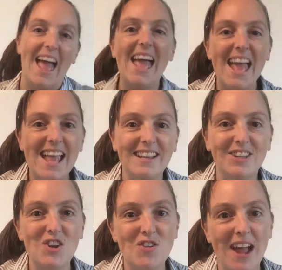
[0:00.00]
Hey,
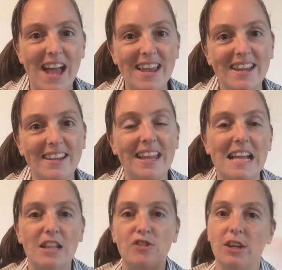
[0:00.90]
it's Laura Helen,
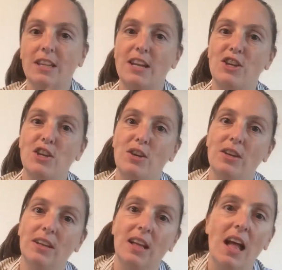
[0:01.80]
just like
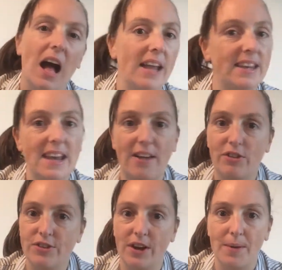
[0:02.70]
you. I didn't
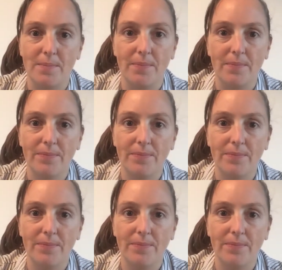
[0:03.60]
have the time.